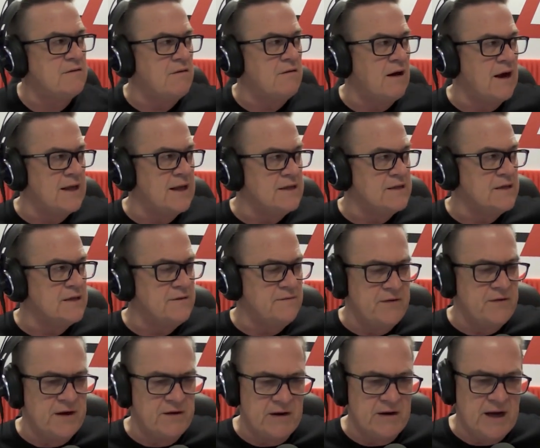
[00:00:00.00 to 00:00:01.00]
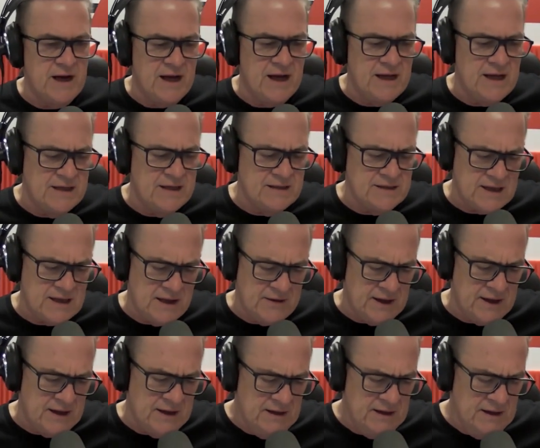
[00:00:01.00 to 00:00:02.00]
grants and various
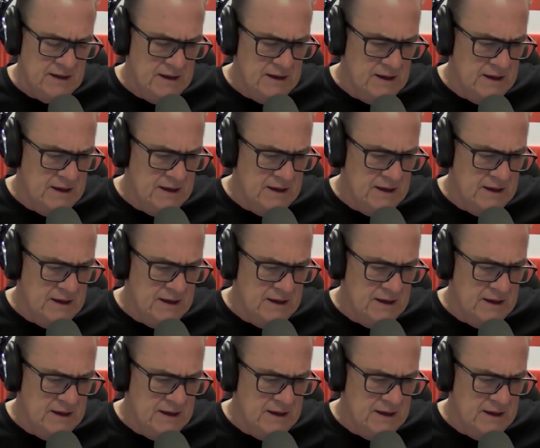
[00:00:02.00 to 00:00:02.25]
other